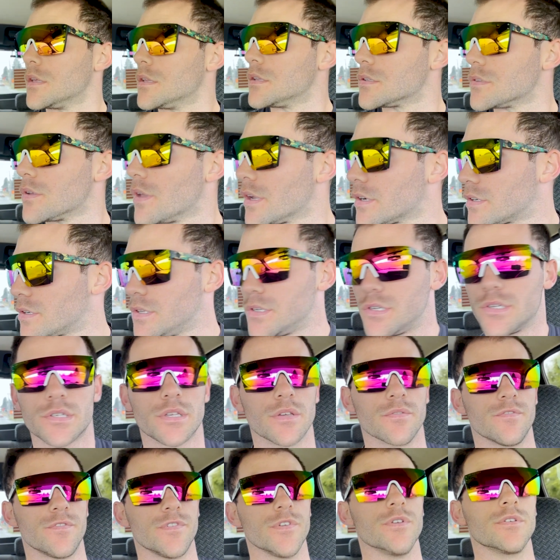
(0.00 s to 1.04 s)
So I actually just
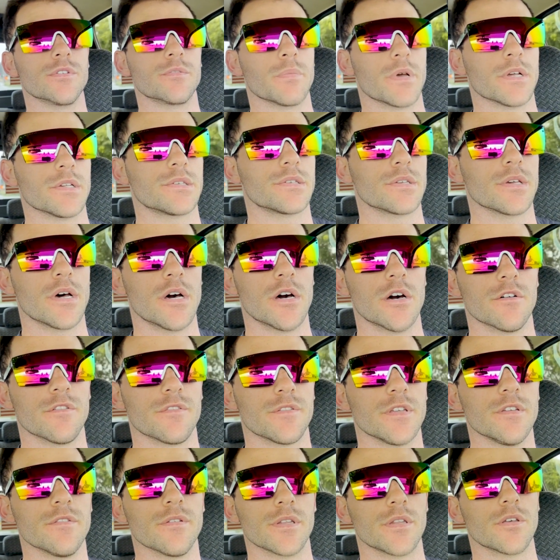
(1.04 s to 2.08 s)
confused myself,
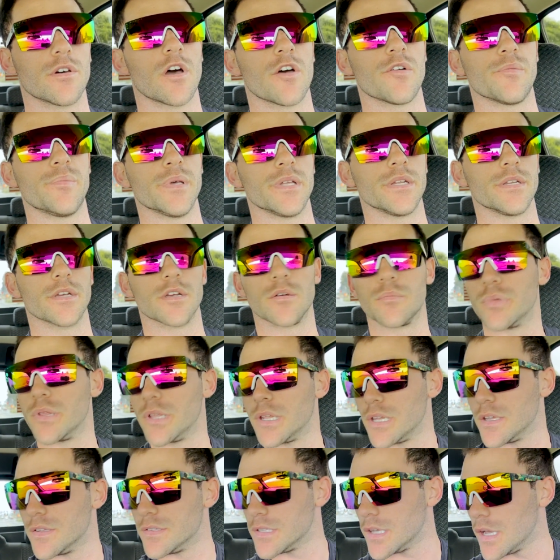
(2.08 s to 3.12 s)
even though I've been here
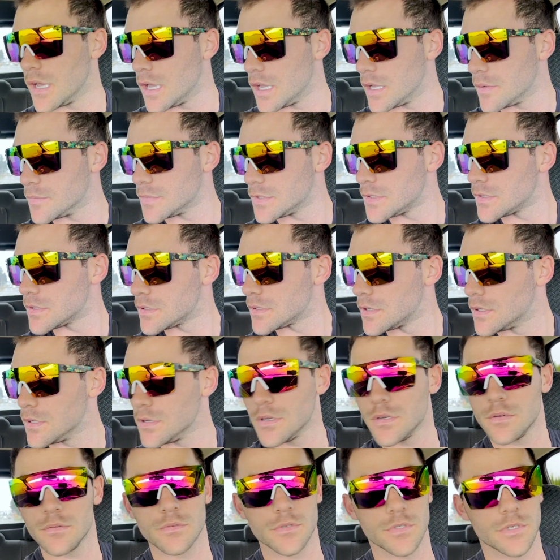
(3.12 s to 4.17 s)
plenty of times,
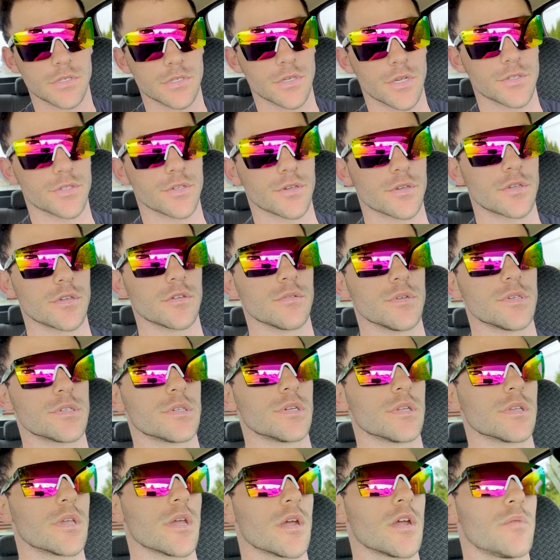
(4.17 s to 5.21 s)
which is also a good reason
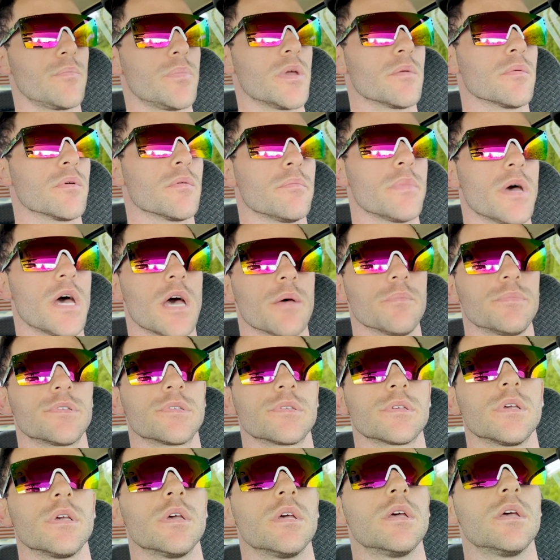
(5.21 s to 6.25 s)
to carry paper maps.